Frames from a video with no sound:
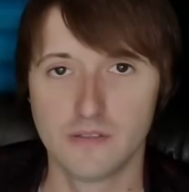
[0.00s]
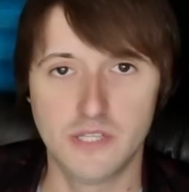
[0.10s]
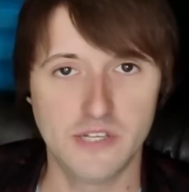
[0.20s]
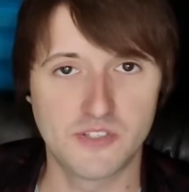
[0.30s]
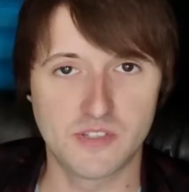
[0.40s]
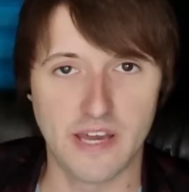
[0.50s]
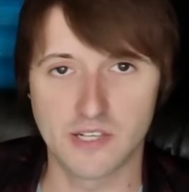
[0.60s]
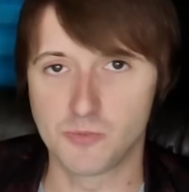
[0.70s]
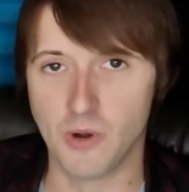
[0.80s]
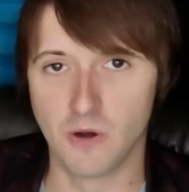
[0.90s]
This
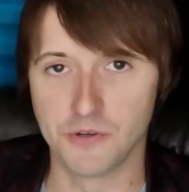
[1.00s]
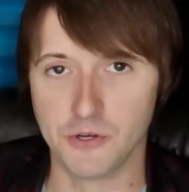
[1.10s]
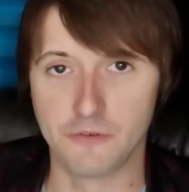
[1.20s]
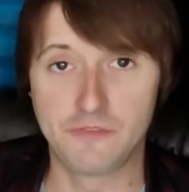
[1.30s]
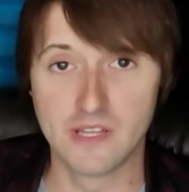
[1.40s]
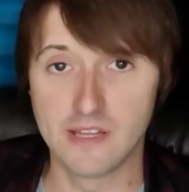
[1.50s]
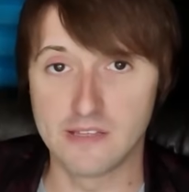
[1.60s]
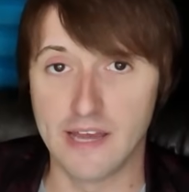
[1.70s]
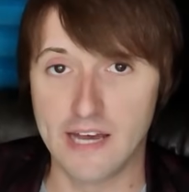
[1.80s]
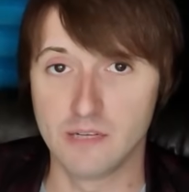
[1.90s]
ex partner,
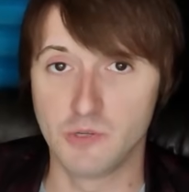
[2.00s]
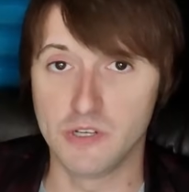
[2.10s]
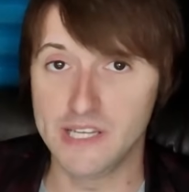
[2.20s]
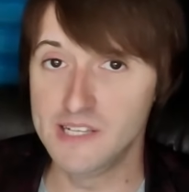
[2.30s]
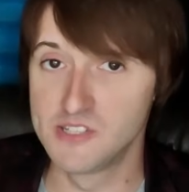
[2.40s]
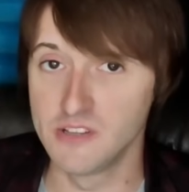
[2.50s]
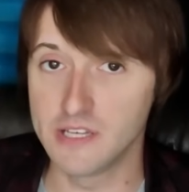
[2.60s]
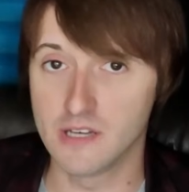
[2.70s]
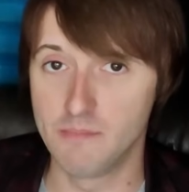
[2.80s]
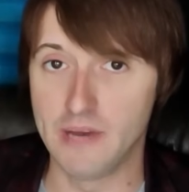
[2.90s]
feeling that Adam could
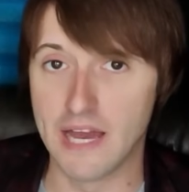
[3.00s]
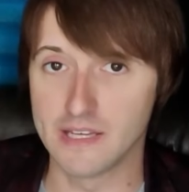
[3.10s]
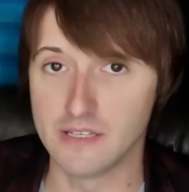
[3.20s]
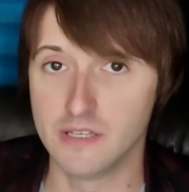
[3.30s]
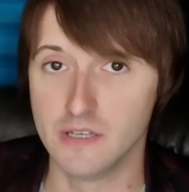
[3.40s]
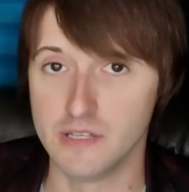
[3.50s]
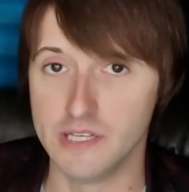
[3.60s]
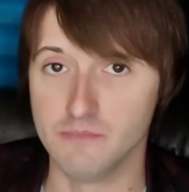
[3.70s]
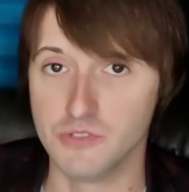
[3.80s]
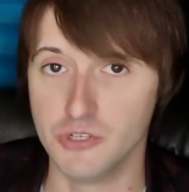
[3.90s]
easily come back and kill
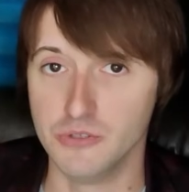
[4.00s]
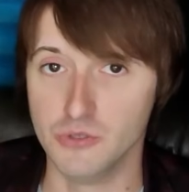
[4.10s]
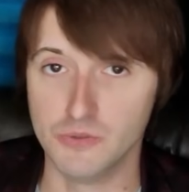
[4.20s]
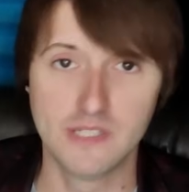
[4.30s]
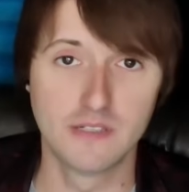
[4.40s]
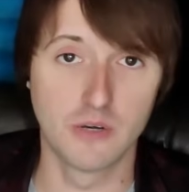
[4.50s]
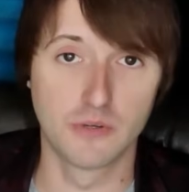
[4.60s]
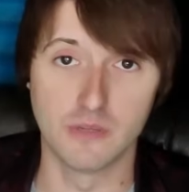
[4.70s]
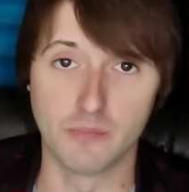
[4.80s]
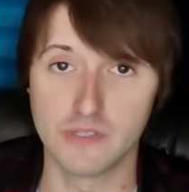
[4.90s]
him too, didn't go
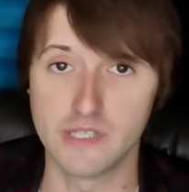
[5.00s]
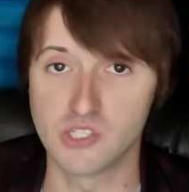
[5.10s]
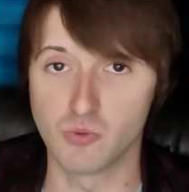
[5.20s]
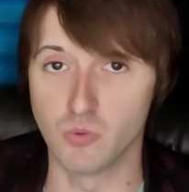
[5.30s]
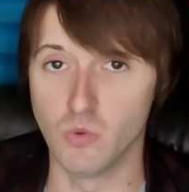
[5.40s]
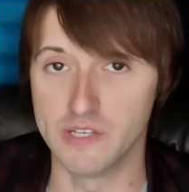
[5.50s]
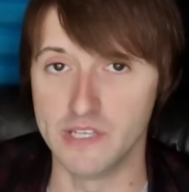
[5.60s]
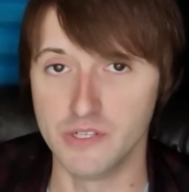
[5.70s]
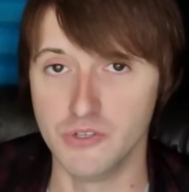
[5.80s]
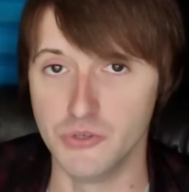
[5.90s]
to the police with what
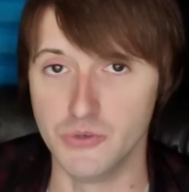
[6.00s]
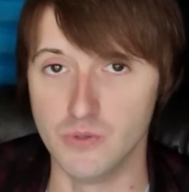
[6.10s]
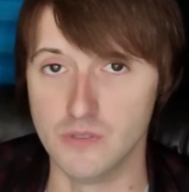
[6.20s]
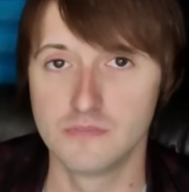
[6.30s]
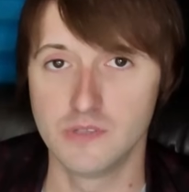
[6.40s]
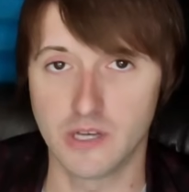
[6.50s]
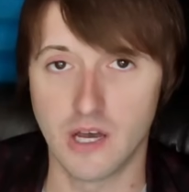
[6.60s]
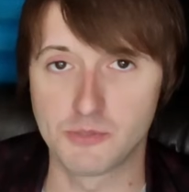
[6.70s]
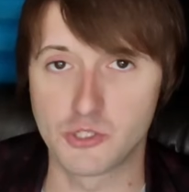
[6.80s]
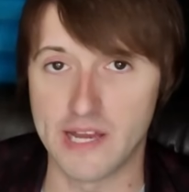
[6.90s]
he knew. The
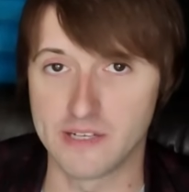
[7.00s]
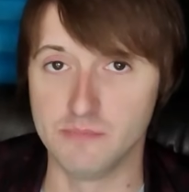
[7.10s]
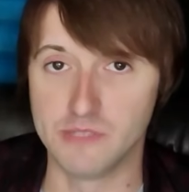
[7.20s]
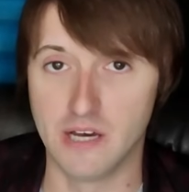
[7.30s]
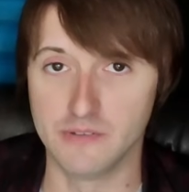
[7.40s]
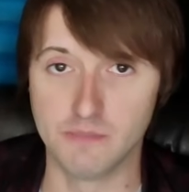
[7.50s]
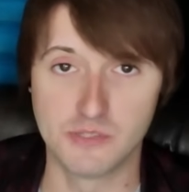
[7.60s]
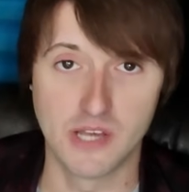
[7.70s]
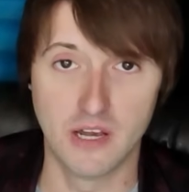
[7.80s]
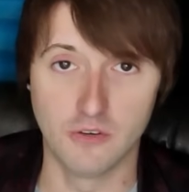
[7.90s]
cops tracked him down
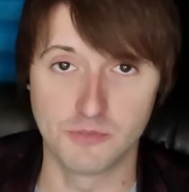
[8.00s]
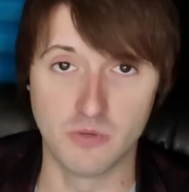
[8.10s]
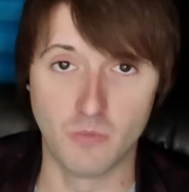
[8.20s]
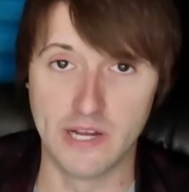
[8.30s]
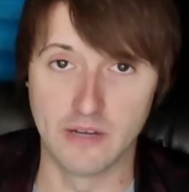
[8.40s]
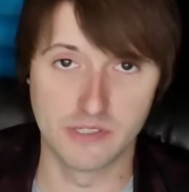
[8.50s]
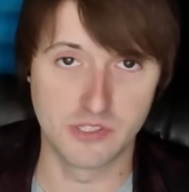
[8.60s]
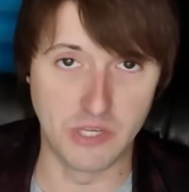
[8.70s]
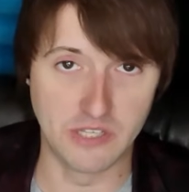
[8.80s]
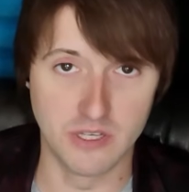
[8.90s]
themselves and went out to
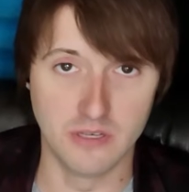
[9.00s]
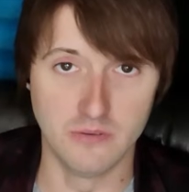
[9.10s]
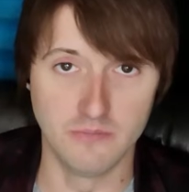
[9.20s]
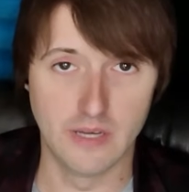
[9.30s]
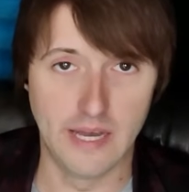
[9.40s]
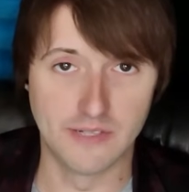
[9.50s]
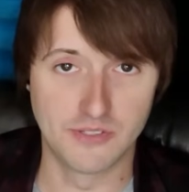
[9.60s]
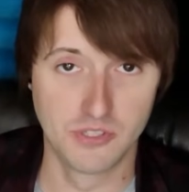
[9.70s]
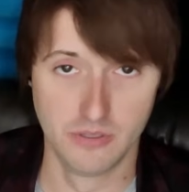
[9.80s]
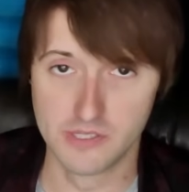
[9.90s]
speak to him. As
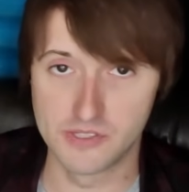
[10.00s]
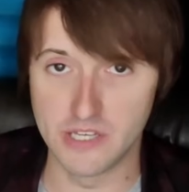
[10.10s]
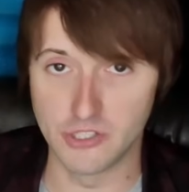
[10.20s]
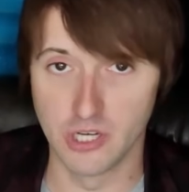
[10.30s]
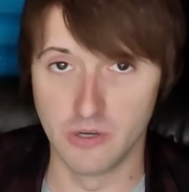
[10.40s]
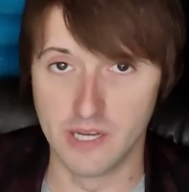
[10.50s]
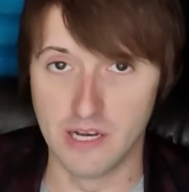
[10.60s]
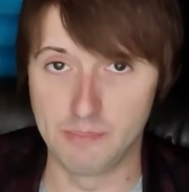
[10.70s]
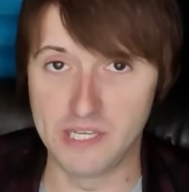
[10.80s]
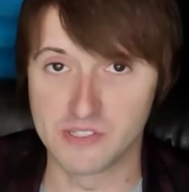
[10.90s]
soon as they showed
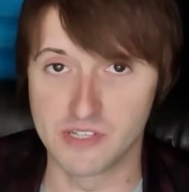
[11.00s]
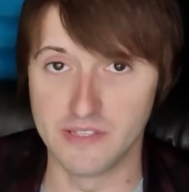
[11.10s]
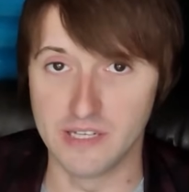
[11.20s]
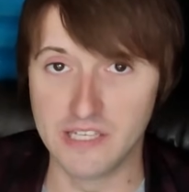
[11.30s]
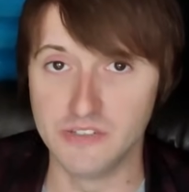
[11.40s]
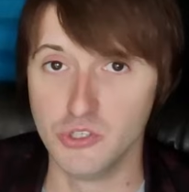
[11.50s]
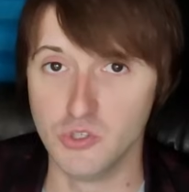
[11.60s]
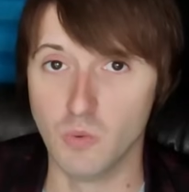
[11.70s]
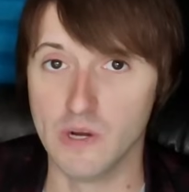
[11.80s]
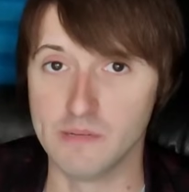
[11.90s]
up, he said that he
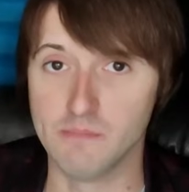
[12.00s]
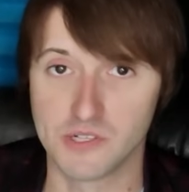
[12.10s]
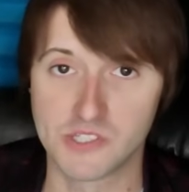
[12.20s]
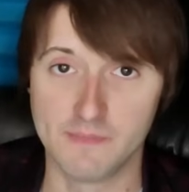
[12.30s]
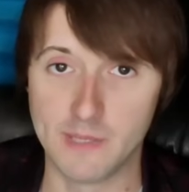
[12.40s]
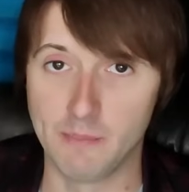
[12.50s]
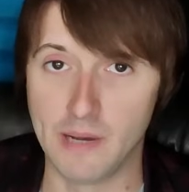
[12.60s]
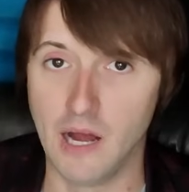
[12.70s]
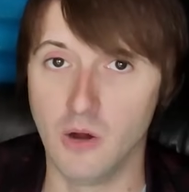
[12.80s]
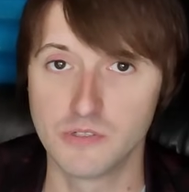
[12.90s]
knew what it must have been
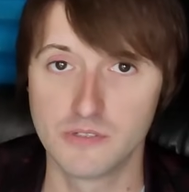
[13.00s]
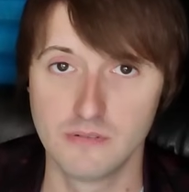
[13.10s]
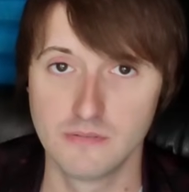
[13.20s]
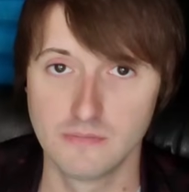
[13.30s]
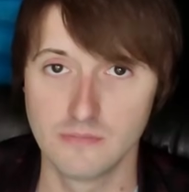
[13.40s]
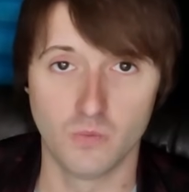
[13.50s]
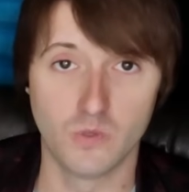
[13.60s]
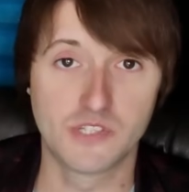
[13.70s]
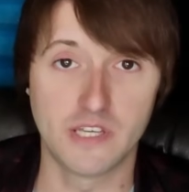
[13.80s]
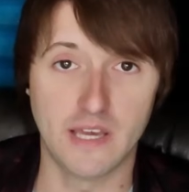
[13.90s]
about.
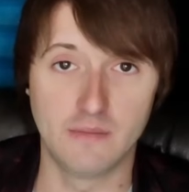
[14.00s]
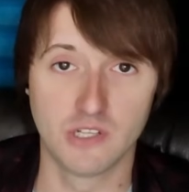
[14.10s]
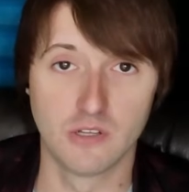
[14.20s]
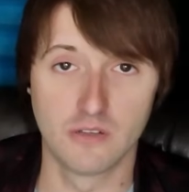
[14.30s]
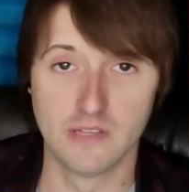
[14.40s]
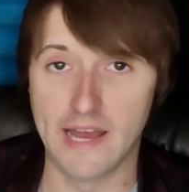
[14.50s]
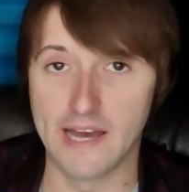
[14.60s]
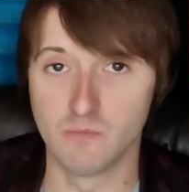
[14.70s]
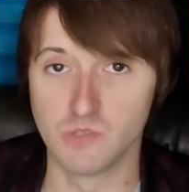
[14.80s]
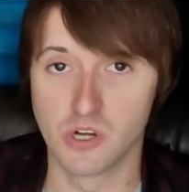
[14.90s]
Once he came to learn that
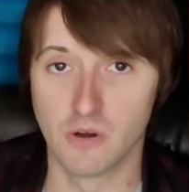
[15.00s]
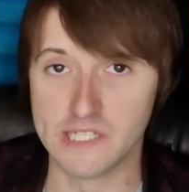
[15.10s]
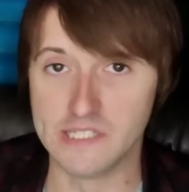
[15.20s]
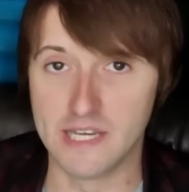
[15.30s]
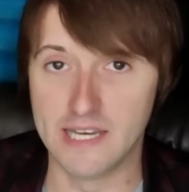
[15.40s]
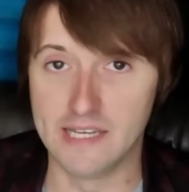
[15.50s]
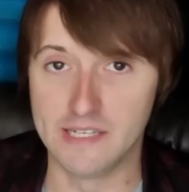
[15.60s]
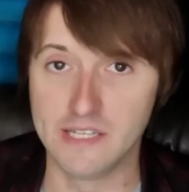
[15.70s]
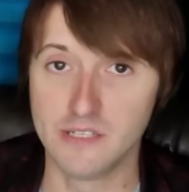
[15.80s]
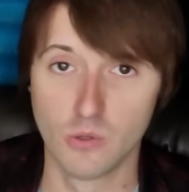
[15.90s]
Adam was already
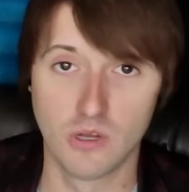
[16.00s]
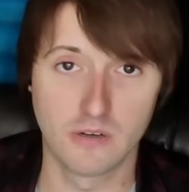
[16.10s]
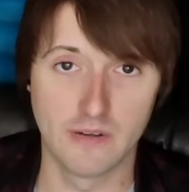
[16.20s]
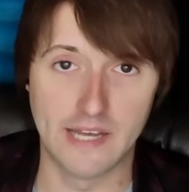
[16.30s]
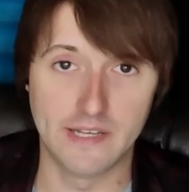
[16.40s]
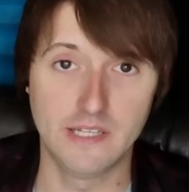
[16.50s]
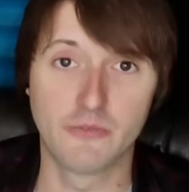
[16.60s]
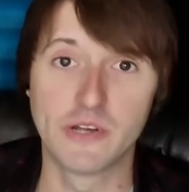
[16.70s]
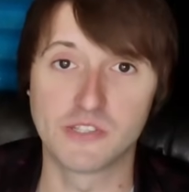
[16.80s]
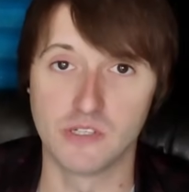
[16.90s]
dead, he no longer had any
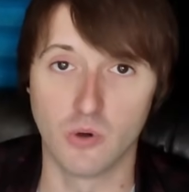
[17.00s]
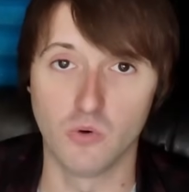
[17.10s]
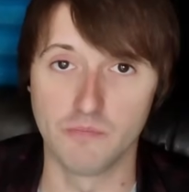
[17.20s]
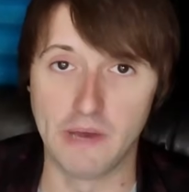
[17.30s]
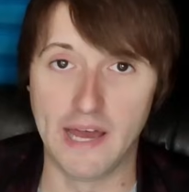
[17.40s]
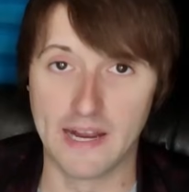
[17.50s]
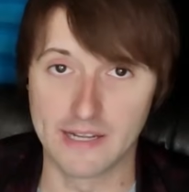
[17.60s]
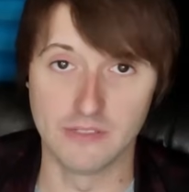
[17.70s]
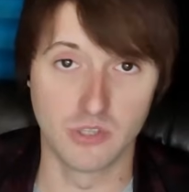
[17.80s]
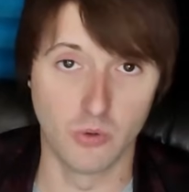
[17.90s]
reason to hold
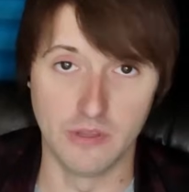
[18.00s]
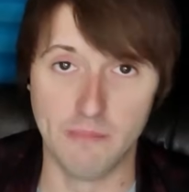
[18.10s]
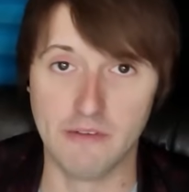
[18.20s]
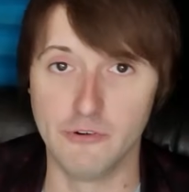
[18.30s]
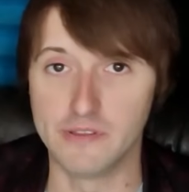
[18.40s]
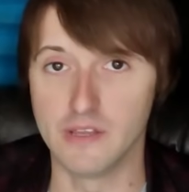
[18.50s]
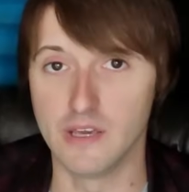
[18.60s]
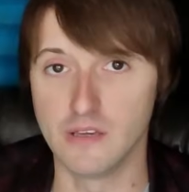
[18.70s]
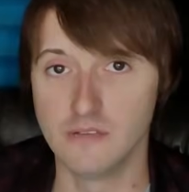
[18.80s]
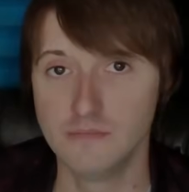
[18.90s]
back and told them
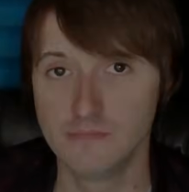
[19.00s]
everything.